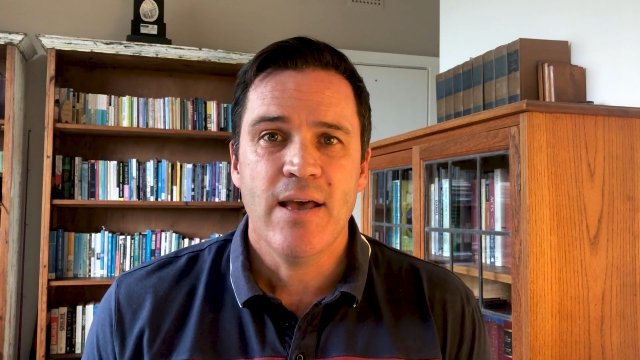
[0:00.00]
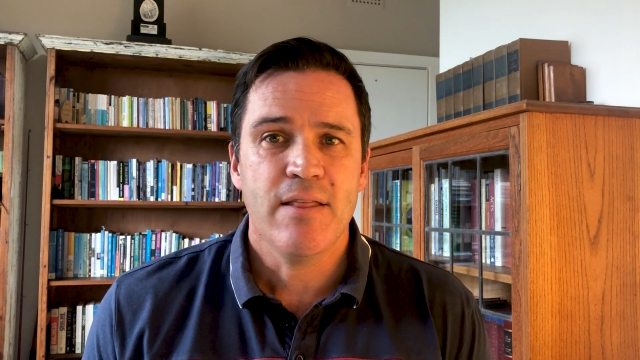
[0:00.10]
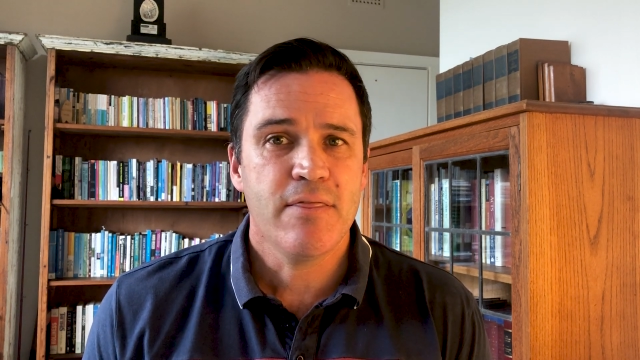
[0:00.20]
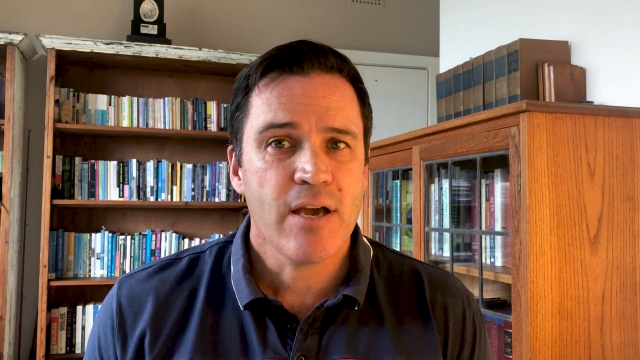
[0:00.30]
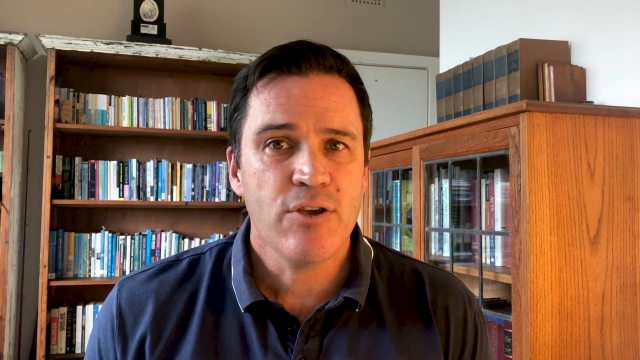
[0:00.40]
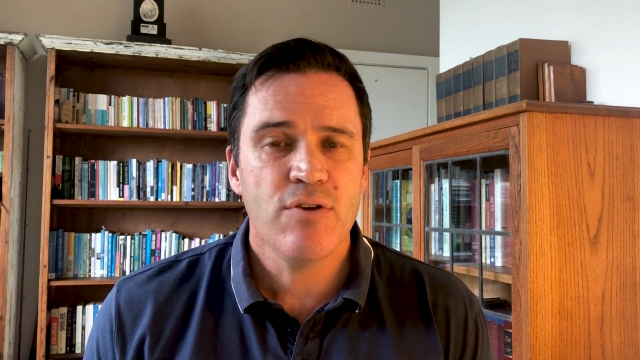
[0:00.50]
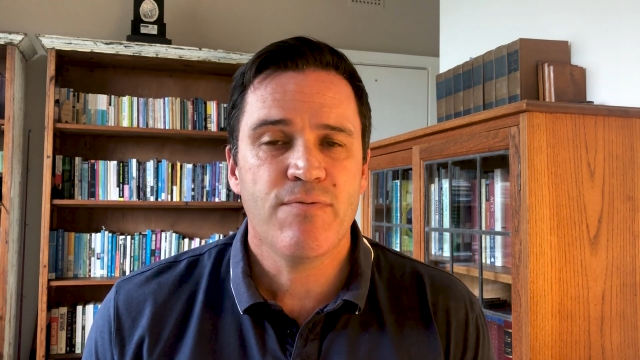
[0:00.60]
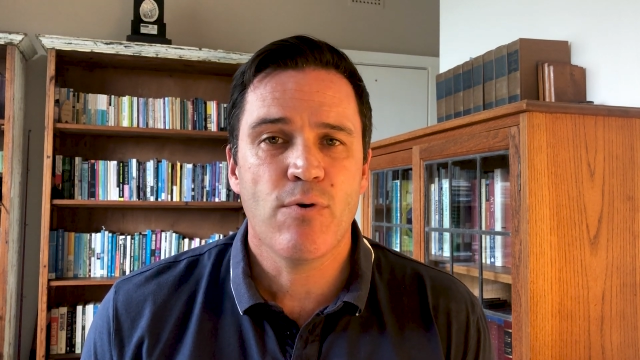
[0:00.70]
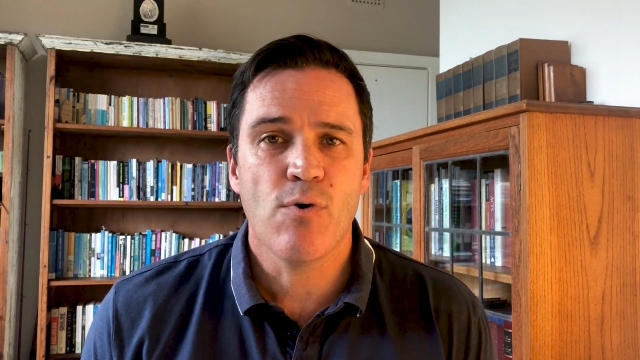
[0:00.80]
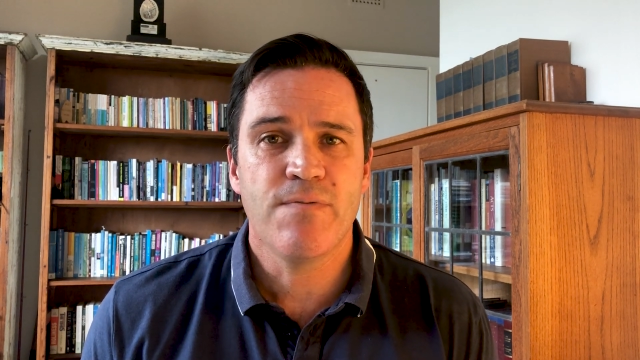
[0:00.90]
And thank you
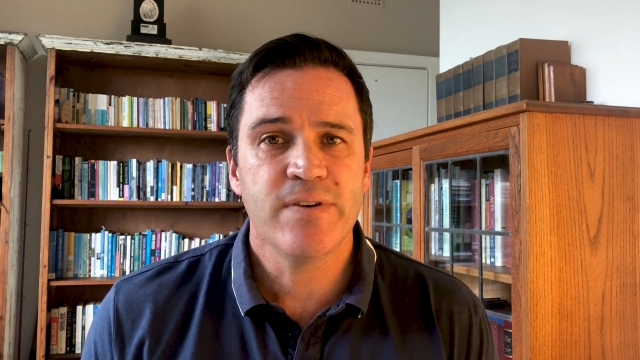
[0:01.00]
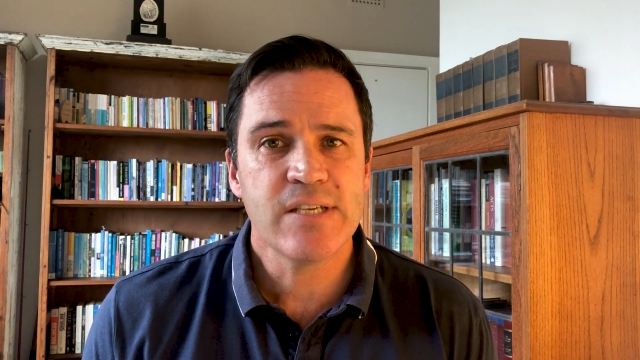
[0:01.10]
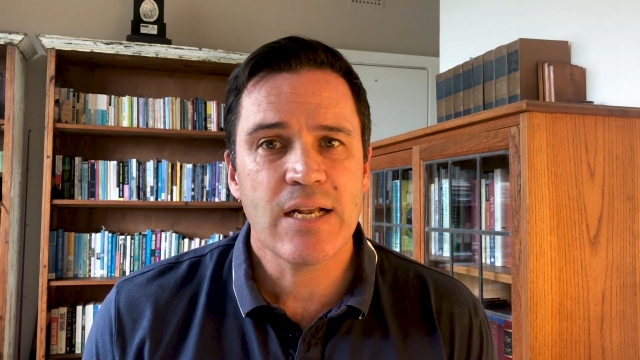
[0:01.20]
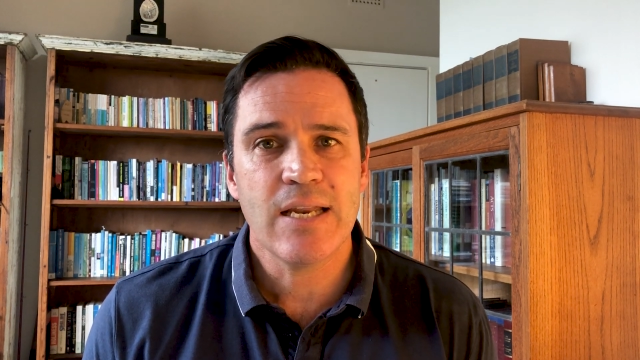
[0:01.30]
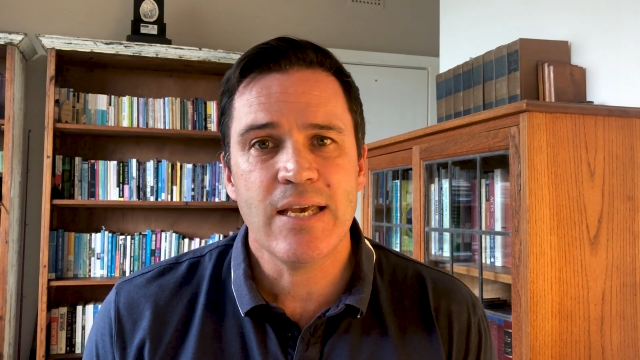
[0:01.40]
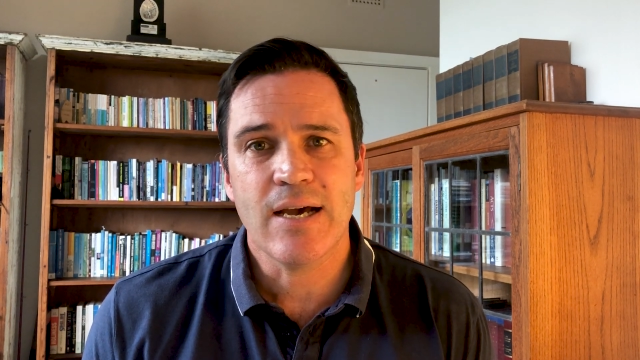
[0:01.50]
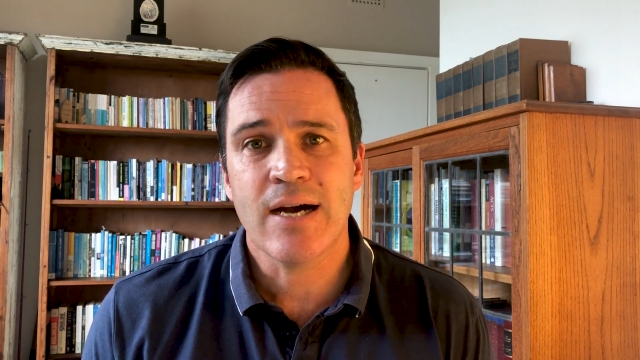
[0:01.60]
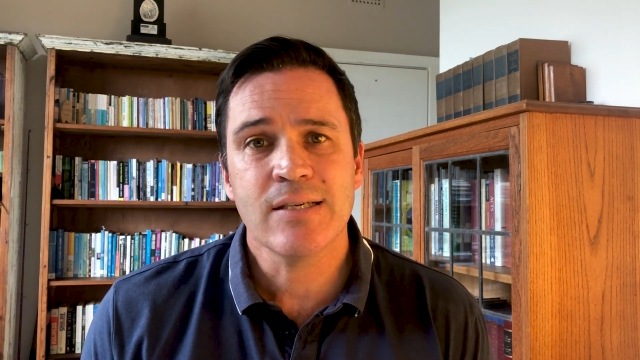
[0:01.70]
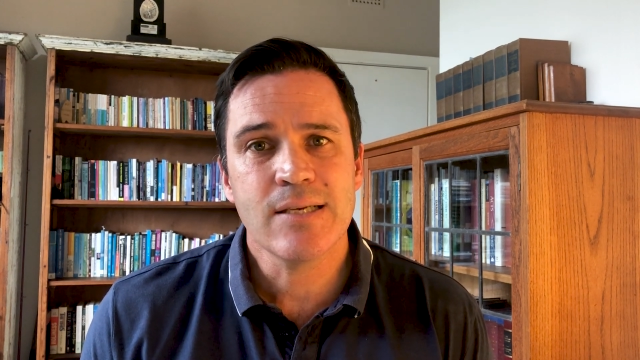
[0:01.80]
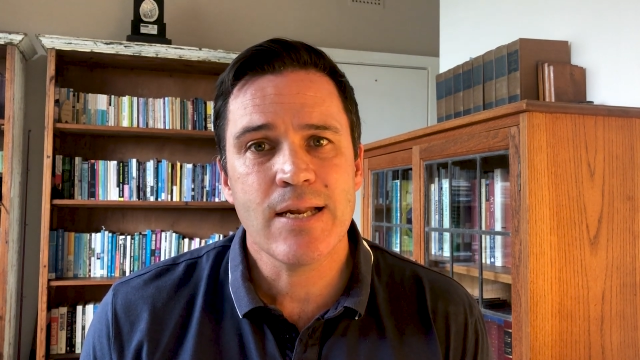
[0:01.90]
for physically
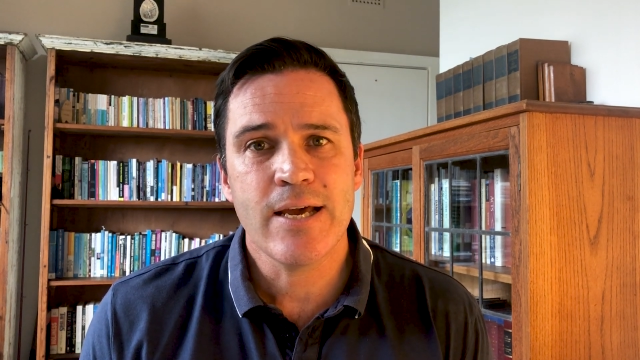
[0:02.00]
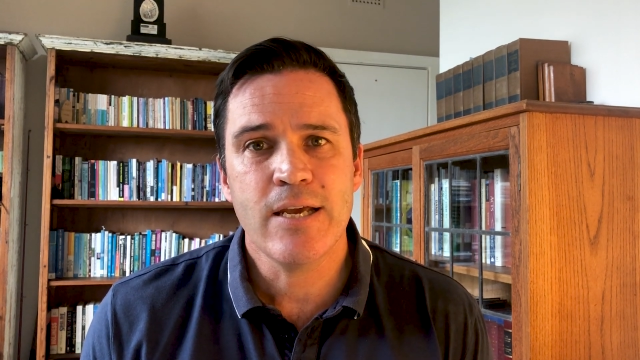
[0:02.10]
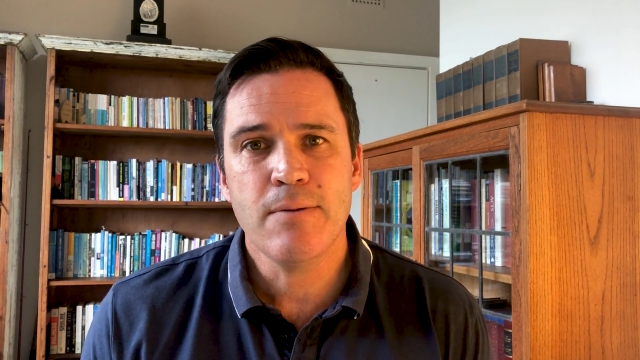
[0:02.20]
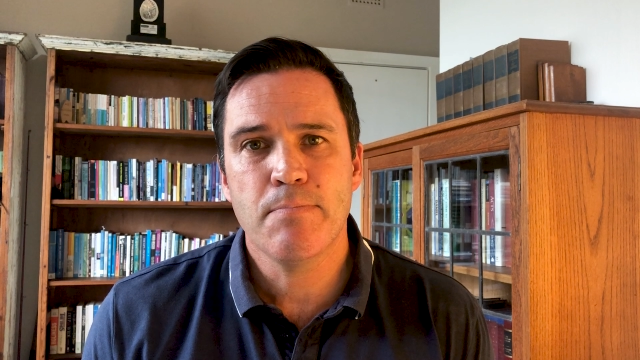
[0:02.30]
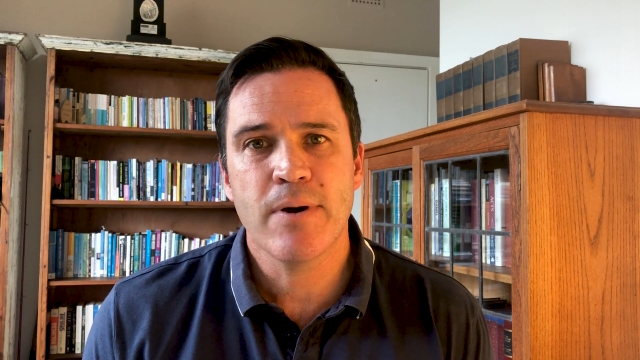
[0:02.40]
isolating.